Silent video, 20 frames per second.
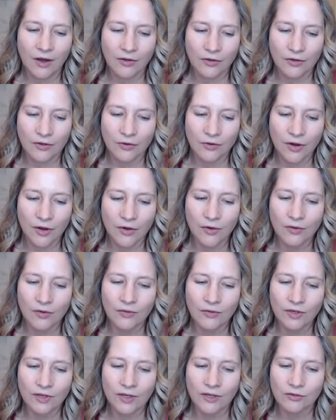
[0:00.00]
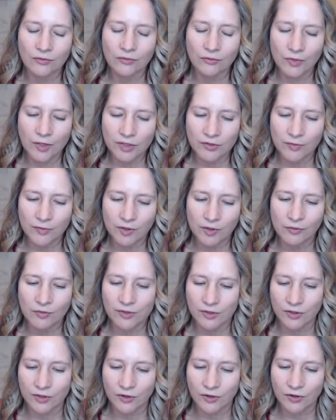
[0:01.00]
Your own enrichment
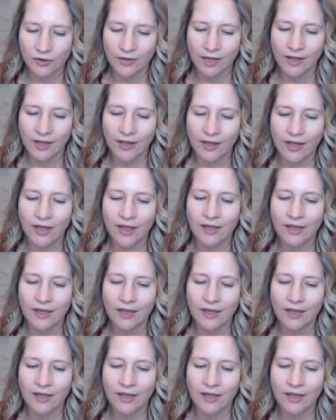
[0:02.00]
was occurring,